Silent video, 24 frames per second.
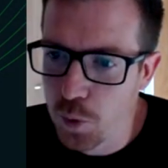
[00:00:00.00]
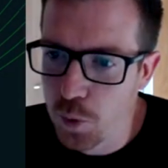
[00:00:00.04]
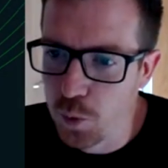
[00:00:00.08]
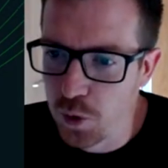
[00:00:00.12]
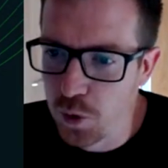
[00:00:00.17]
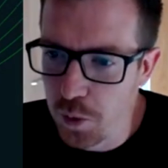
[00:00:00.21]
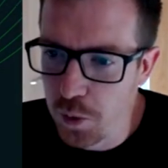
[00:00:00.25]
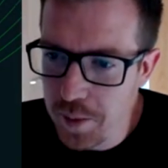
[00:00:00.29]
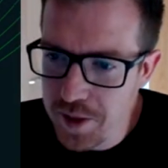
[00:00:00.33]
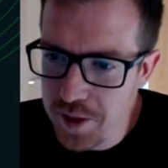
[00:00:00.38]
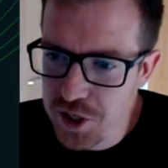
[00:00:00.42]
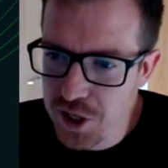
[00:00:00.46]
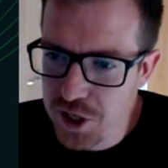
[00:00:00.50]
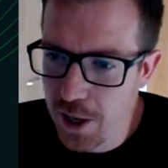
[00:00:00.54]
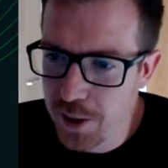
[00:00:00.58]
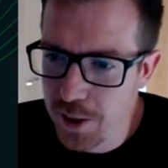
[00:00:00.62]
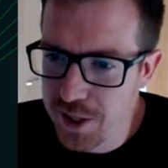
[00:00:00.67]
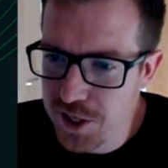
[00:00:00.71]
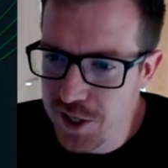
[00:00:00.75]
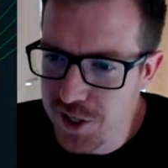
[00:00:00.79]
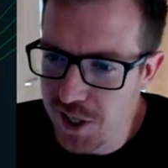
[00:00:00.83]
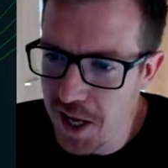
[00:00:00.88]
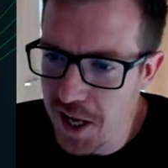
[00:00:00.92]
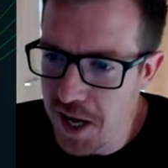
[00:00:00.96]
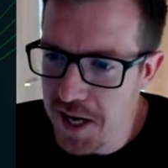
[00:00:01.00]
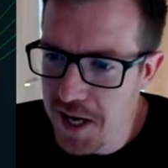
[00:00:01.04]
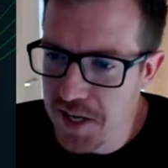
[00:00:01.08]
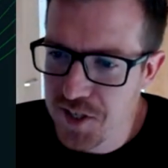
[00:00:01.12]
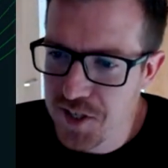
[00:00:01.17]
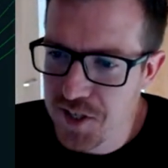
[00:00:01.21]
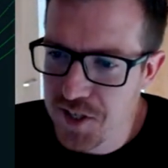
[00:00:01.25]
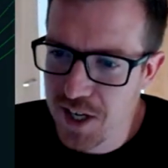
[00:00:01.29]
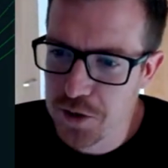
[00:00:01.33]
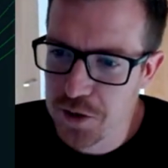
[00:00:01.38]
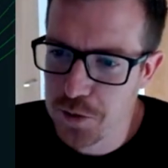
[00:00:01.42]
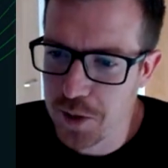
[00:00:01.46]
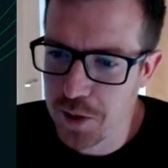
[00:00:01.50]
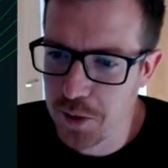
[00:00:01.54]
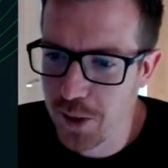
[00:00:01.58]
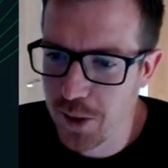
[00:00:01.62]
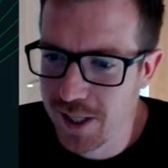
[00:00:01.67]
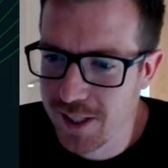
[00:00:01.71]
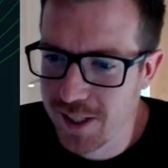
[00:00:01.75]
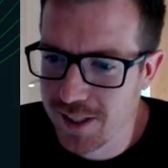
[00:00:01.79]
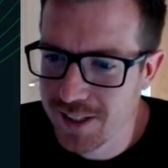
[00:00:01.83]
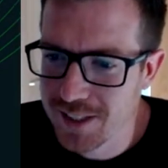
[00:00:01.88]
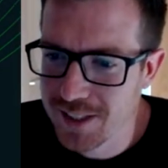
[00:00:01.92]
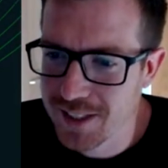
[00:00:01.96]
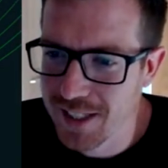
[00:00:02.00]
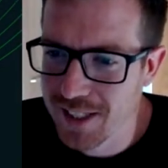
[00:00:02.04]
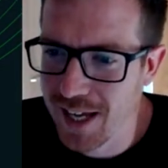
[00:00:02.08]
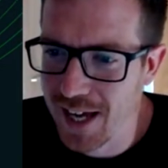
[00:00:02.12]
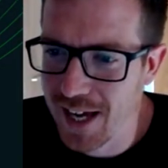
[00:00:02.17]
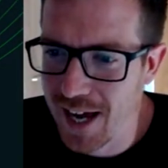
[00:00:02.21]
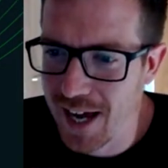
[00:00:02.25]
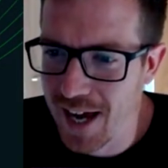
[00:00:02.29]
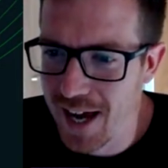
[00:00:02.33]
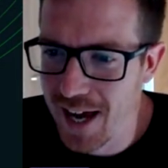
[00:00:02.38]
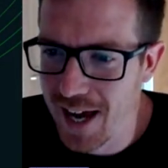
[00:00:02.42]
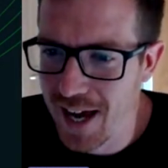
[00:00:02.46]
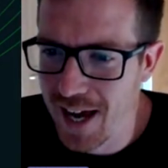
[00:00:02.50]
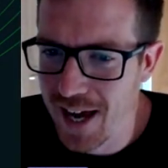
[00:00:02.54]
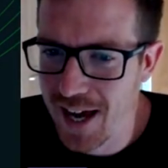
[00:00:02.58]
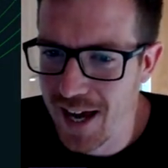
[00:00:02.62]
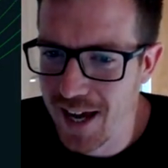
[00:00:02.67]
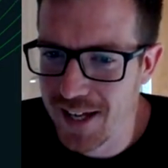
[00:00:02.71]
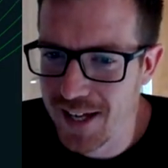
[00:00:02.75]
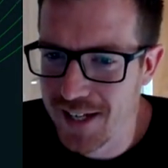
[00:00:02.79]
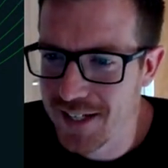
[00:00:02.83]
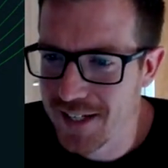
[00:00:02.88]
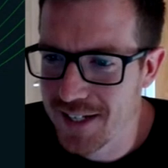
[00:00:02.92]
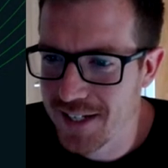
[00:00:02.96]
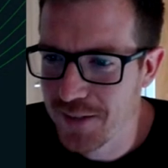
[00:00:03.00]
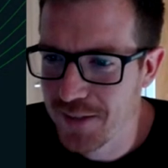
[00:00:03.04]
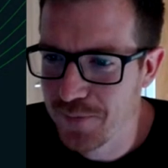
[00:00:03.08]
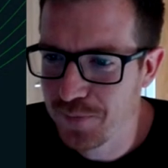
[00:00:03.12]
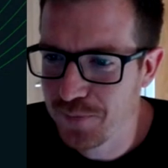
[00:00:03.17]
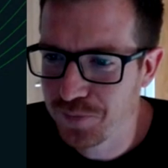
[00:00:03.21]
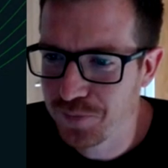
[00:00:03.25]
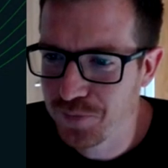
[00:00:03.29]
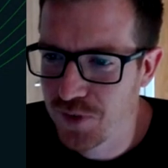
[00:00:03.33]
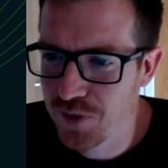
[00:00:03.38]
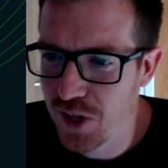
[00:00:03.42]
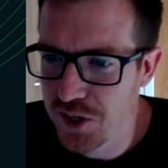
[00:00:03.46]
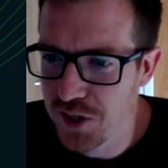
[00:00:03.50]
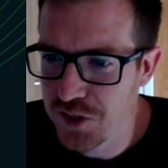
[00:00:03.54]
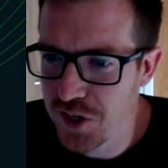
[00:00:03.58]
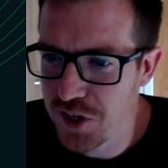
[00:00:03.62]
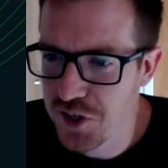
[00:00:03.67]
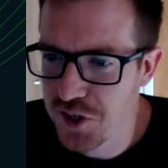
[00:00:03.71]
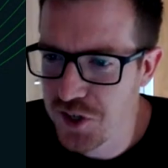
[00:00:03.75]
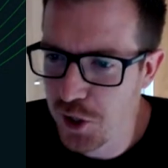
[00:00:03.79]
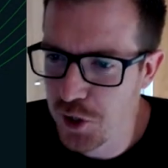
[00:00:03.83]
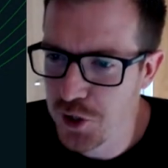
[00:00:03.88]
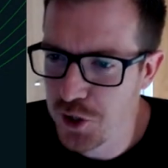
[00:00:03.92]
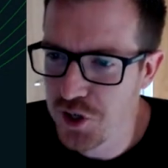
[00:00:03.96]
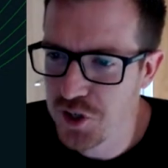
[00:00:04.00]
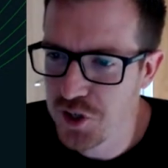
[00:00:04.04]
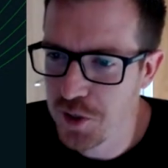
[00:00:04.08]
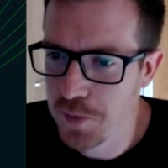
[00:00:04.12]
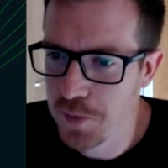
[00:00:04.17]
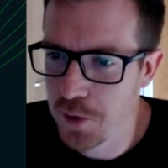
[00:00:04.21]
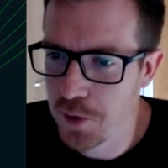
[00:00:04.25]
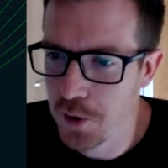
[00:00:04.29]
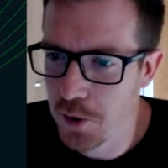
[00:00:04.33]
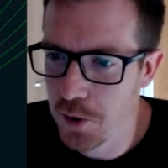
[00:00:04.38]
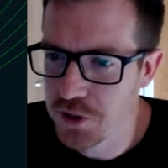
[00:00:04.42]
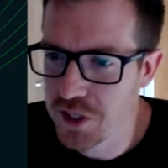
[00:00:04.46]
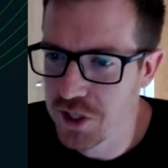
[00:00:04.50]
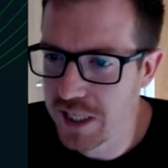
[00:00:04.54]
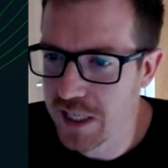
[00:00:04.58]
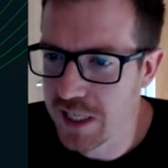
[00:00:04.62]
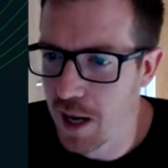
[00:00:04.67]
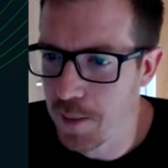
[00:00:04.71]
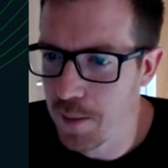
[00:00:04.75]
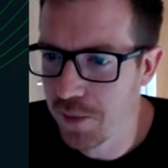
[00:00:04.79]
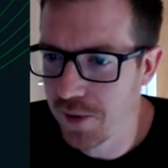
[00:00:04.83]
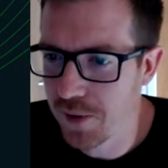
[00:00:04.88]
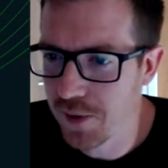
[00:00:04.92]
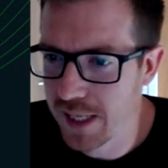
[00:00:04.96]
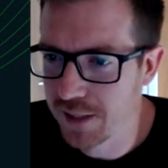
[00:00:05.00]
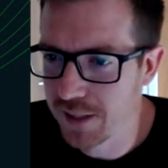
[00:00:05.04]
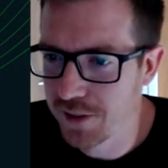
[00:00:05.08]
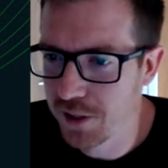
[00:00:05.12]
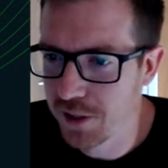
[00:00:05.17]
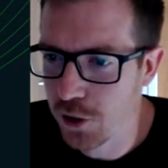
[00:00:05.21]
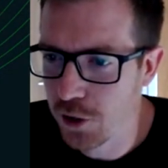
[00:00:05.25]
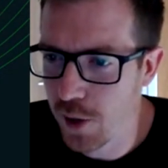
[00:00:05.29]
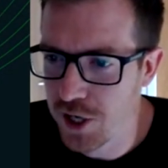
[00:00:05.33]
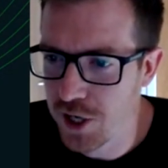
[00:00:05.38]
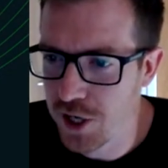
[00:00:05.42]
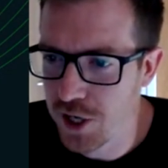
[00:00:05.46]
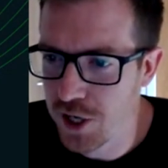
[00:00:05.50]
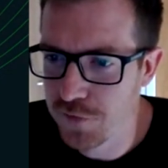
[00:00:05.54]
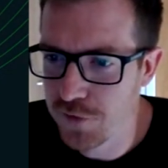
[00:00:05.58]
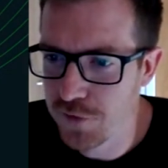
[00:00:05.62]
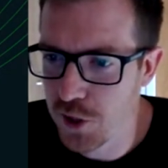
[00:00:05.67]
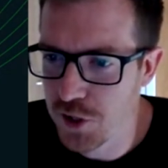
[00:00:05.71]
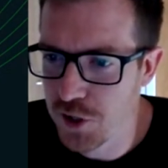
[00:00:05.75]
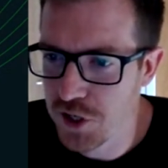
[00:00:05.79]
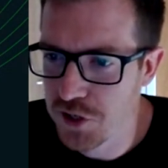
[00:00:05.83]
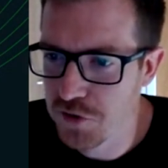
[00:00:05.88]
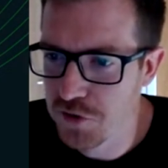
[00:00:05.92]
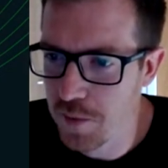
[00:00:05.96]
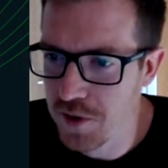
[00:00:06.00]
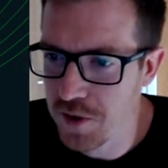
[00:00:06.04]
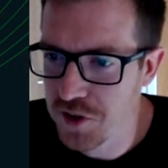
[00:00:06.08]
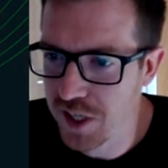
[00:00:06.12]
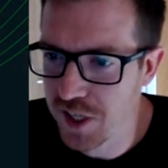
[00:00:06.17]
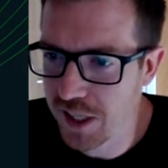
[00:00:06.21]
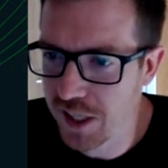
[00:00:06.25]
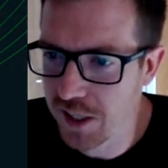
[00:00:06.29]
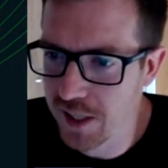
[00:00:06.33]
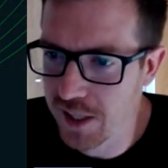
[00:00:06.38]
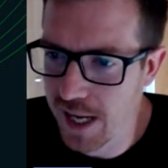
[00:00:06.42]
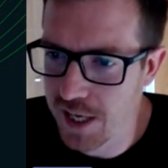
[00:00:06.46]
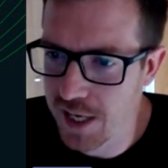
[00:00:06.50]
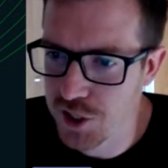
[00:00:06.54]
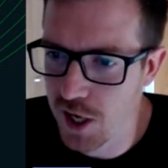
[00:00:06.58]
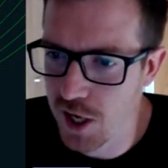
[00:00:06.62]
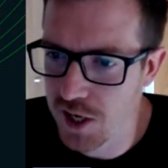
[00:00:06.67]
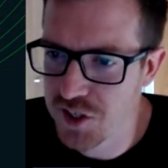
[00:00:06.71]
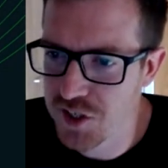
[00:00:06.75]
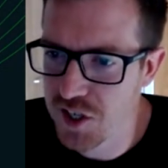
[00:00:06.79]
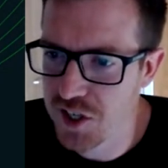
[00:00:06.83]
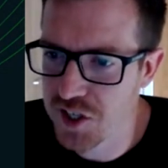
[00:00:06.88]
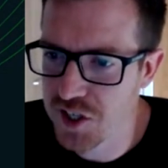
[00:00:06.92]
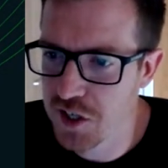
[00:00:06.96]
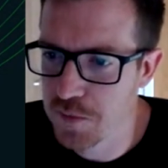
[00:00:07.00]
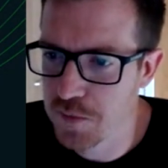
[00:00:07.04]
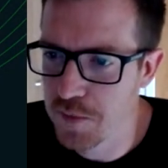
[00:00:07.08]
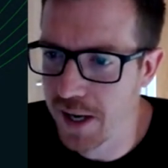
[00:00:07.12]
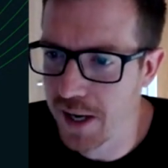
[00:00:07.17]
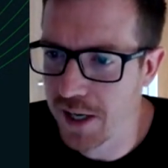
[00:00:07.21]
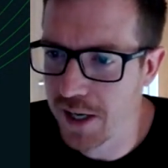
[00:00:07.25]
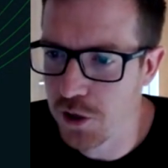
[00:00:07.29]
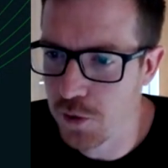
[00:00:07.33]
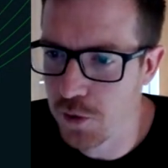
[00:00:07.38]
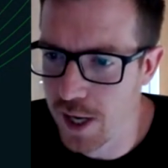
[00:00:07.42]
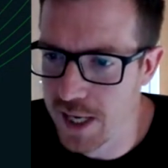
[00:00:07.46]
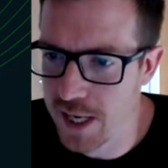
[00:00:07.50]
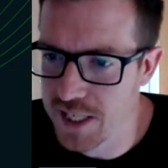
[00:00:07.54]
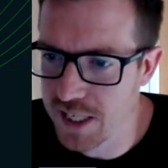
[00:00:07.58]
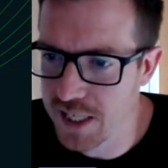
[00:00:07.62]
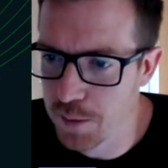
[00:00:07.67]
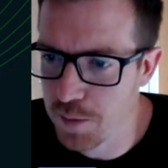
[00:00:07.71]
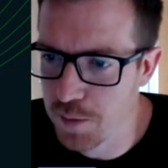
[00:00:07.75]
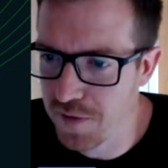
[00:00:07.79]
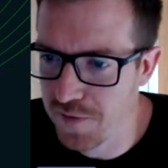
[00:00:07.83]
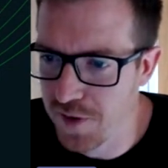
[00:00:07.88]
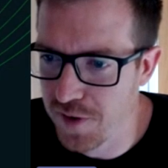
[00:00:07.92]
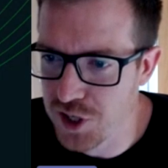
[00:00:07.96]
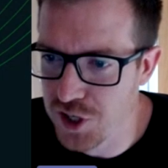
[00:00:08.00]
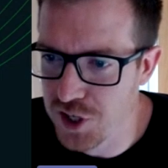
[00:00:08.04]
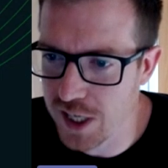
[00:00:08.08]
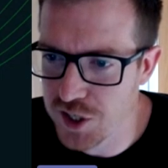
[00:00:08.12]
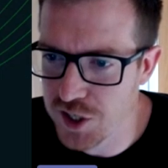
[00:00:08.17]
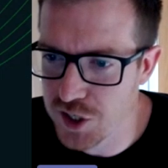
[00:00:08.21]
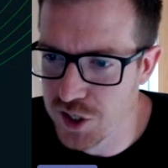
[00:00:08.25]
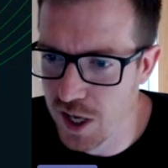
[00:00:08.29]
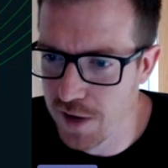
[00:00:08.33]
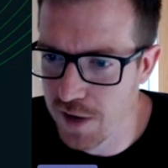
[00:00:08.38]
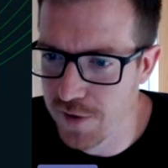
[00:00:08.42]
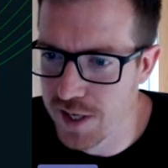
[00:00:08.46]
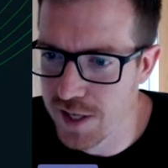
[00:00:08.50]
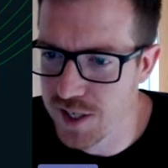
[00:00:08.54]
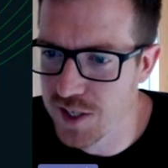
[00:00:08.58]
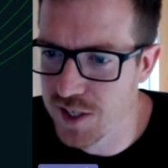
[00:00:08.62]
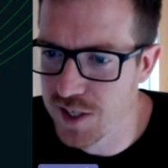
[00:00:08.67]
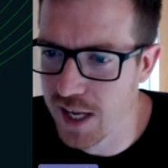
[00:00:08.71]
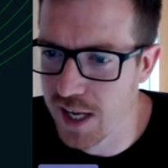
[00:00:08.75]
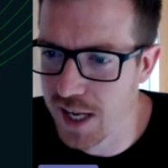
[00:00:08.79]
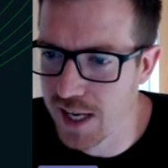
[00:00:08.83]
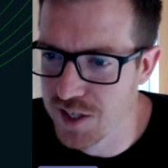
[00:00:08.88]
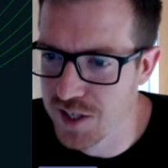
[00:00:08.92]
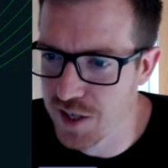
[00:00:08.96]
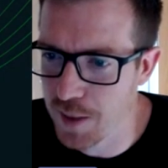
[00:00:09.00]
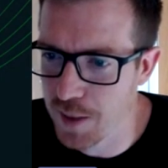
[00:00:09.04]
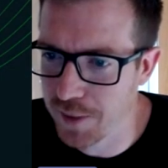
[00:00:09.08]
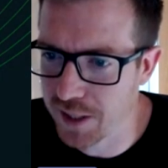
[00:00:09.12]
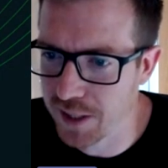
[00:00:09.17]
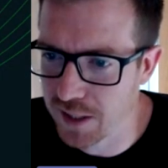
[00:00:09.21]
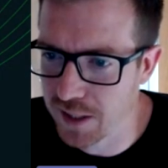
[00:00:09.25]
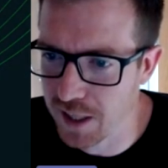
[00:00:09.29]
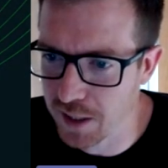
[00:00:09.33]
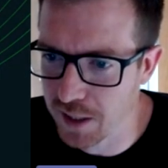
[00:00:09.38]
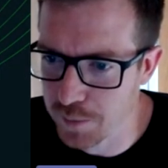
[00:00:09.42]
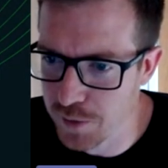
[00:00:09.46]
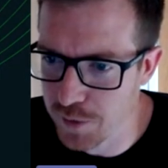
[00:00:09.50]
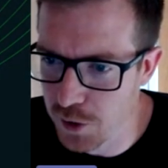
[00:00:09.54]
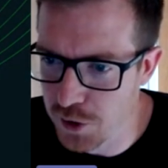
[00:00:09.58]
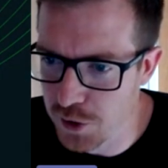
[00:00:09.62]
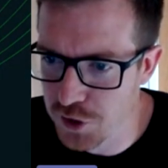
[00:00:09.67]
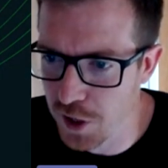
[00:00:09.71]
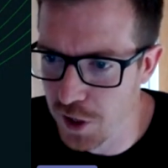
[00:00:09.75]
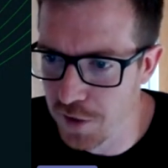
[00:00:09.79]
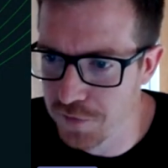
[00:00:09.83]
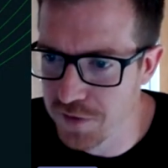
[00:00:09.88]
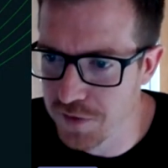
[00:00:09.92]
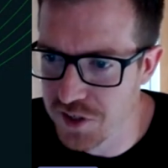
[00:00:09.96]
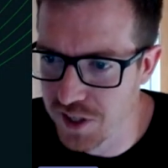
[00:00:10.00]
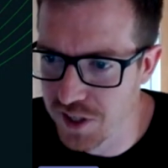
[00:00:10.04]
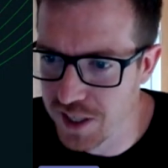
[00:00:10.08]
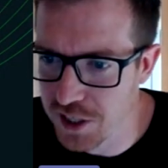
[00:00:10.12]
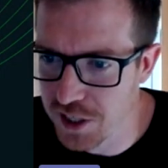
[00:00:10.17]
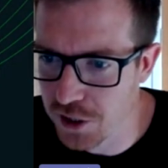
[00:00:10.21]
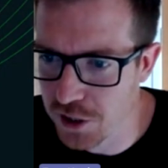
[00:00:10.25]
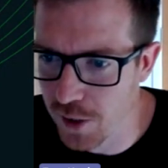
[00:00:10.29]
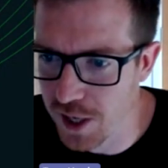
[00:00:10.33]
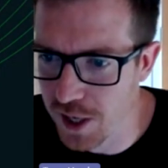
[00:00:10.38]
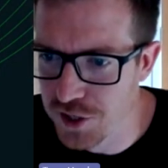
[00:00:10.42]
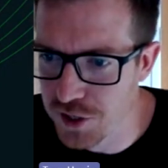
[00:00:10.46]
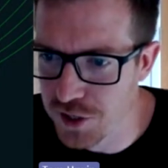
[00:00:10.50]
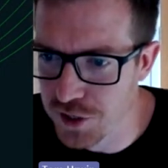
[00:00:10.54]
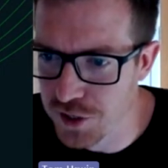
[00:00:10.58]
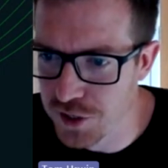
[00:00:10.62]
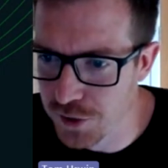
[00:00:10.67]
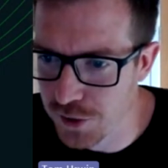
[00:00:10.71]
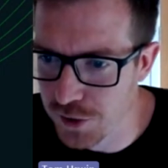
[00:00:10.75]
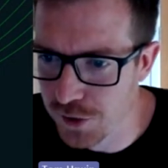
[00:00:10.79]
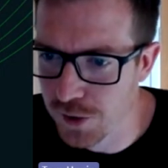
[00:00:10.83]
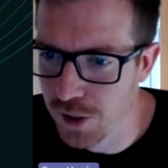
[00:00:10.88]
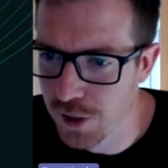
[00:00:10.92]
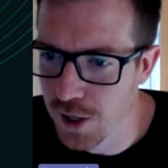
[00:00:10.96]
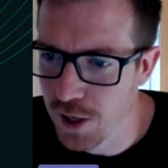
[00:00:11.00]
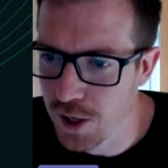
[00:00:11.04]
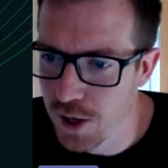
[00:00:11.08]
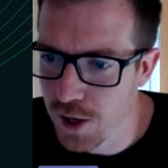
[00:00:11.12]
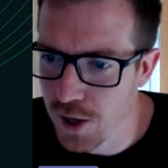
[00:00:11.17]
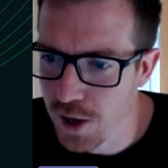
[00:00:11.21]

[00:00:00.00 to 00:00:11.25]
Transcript: Will we be sharing the slides? Yes, we will. Does the solution support decoupling the creation of users from a single HR system and creating a provisioning service in something like MuleSoft as an integration tool,